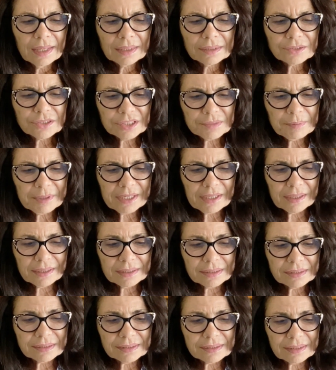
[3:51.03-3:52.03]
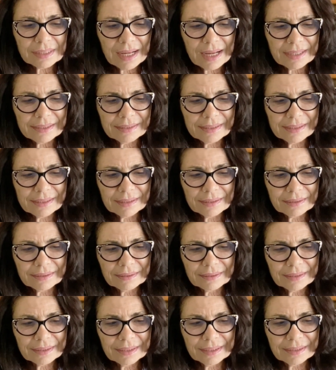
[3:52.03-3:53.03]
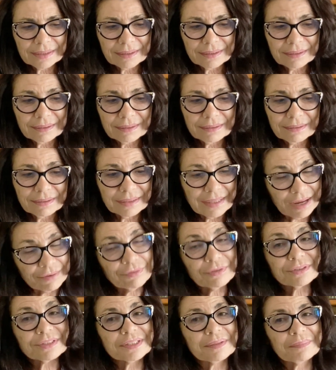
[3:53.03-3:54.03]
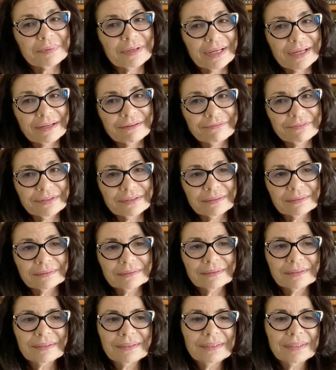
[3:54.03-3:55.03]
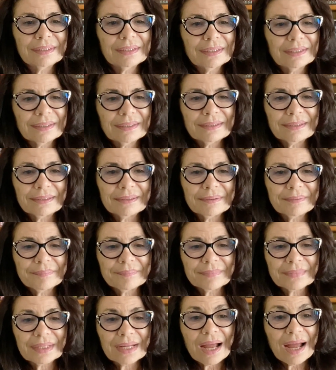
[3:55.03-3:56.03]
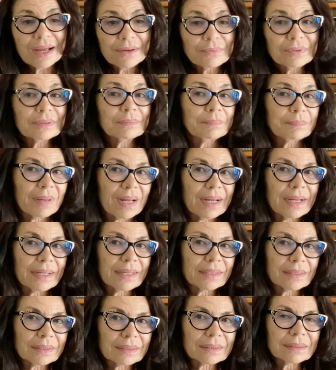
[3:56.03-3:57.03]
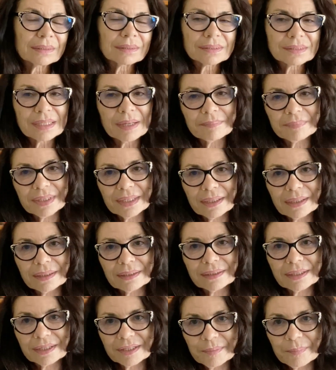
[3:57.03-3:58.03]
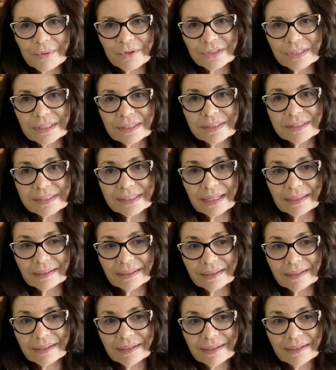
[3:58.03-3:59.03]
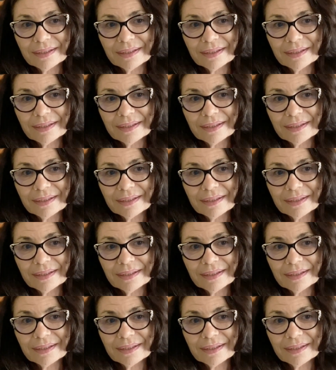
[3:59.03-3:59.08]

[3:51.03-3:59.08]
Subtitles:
just because I think it levels the playing field, I will buy something that the person is selling.